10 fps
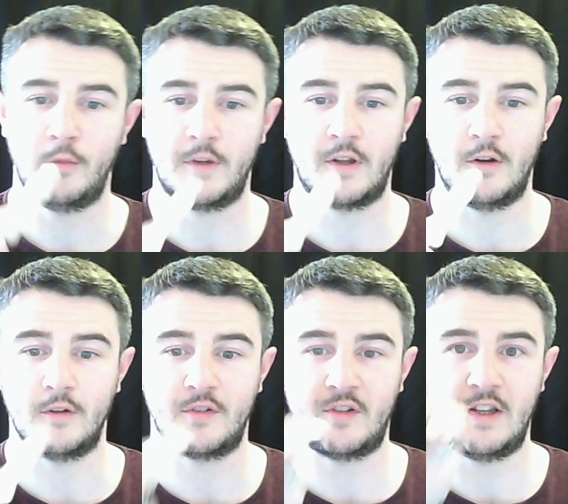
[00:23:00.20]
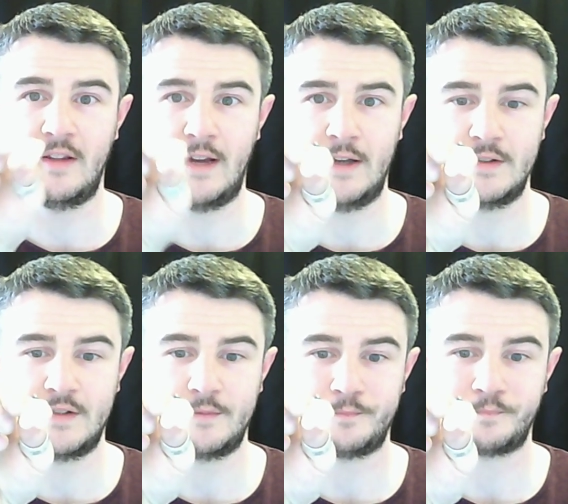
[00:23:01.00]
you can all see
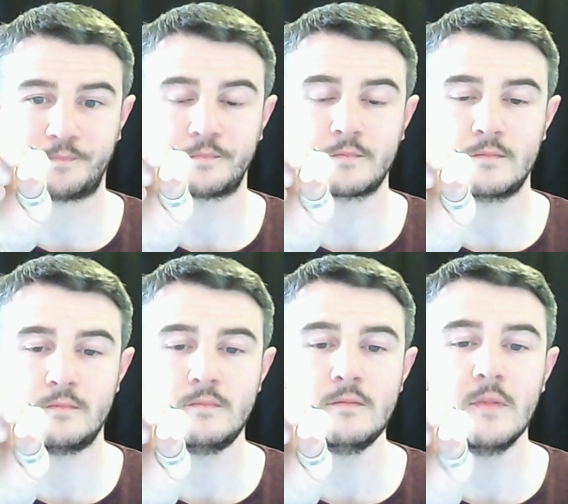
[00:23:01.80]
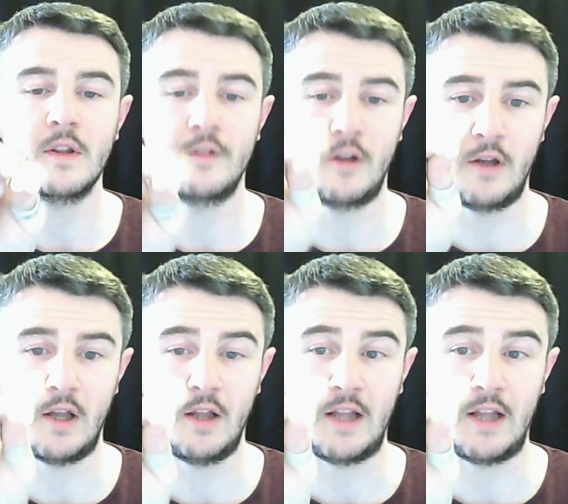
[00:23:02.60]
that. The,